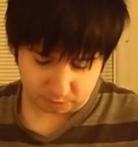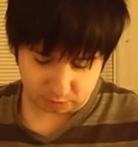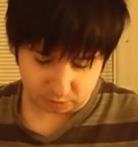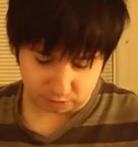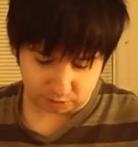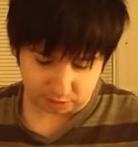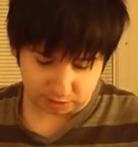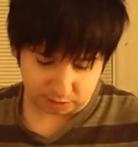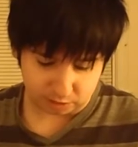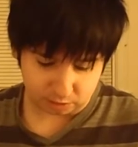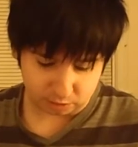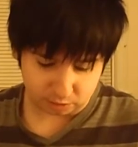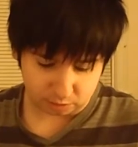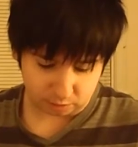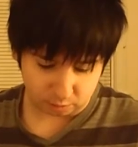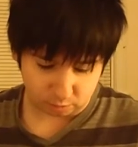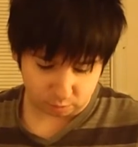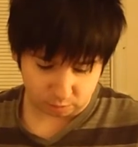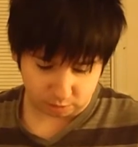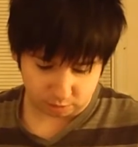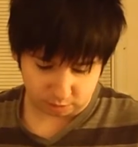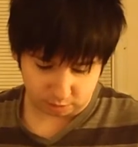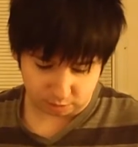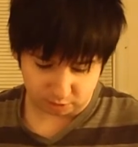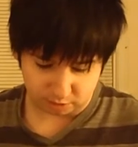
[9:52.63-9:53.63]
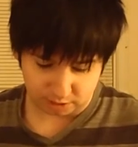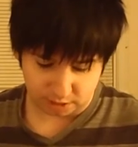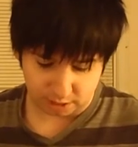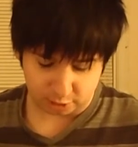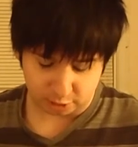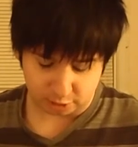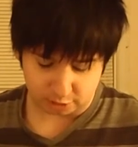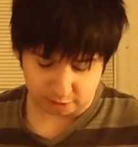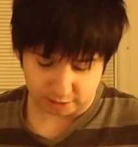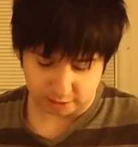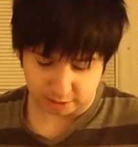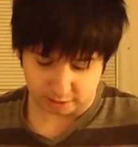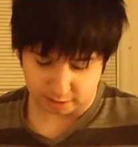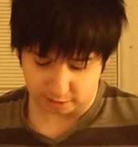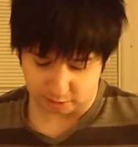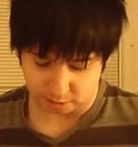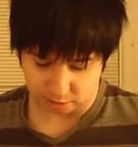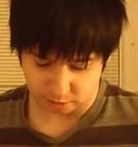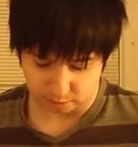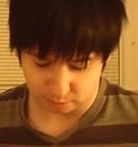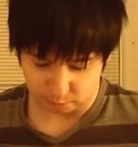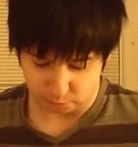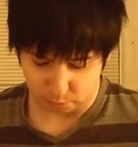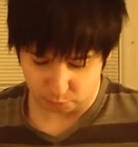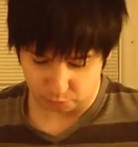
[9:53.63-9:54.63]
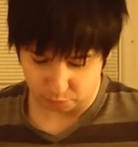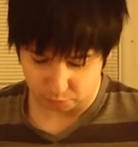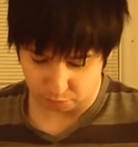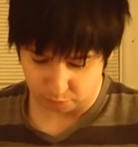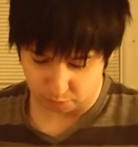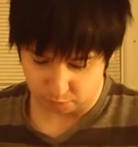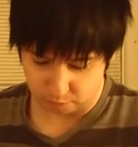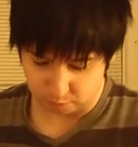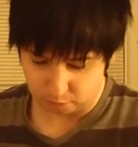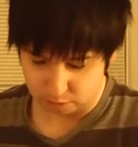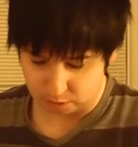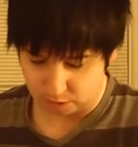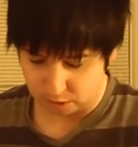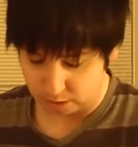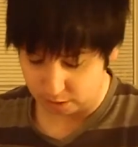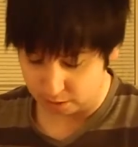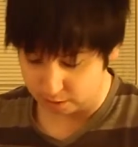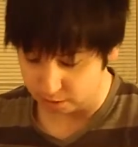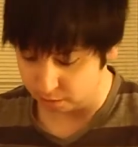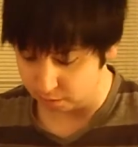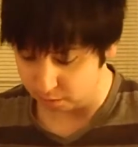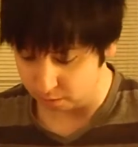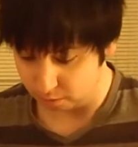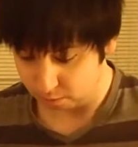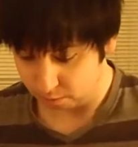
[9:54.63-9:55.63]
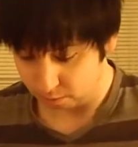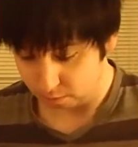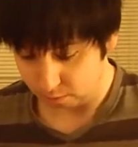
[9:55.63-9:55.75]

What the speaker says: Least was Sagittarius moon sign.